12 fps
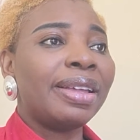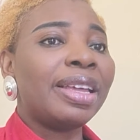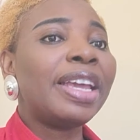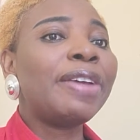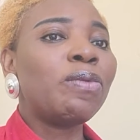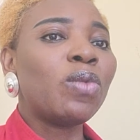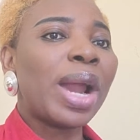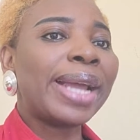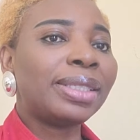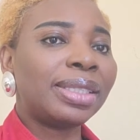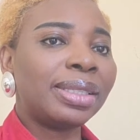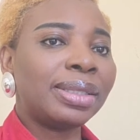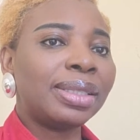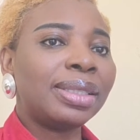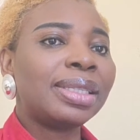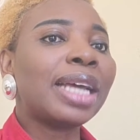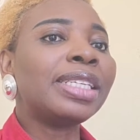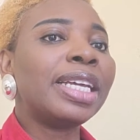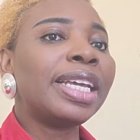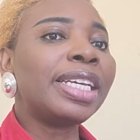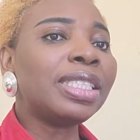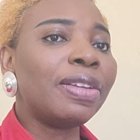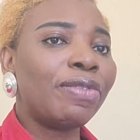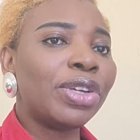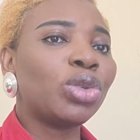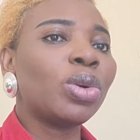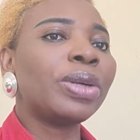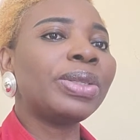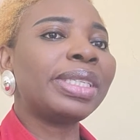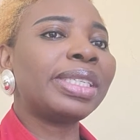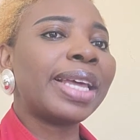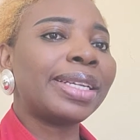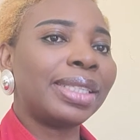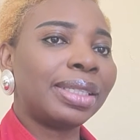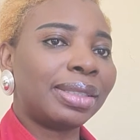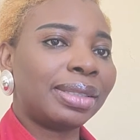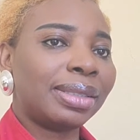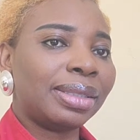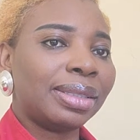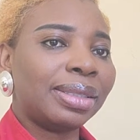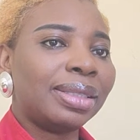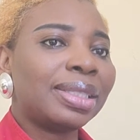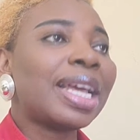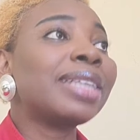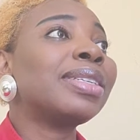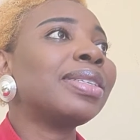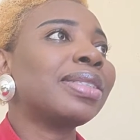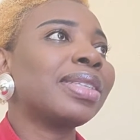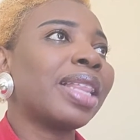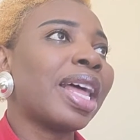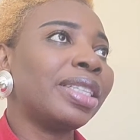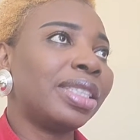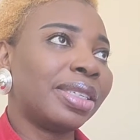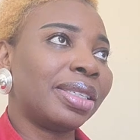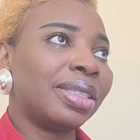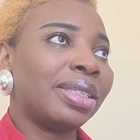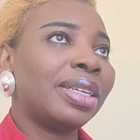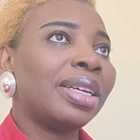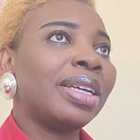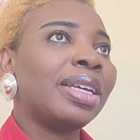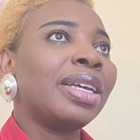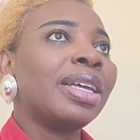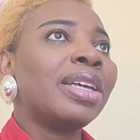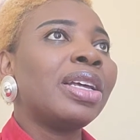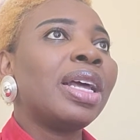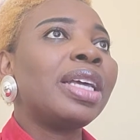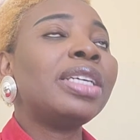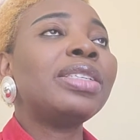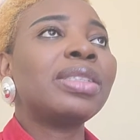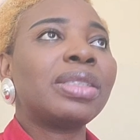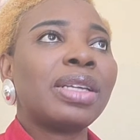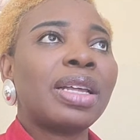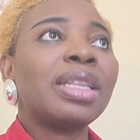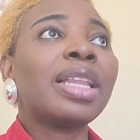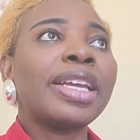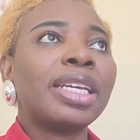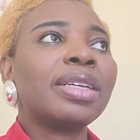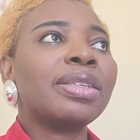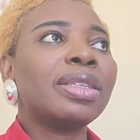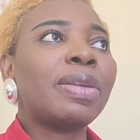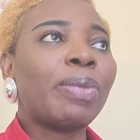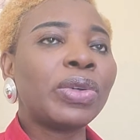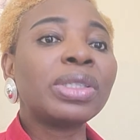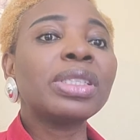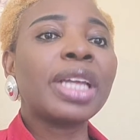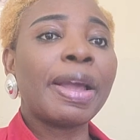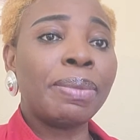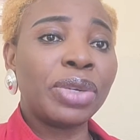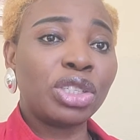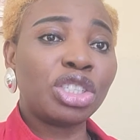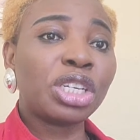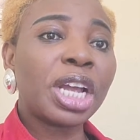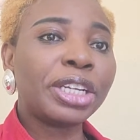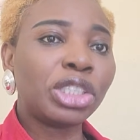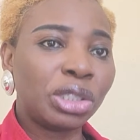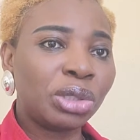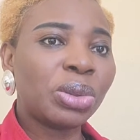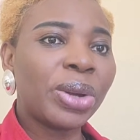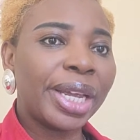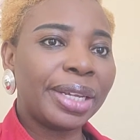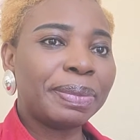in writing that the individual said it. That's a slander. It's like the person can be charged to it.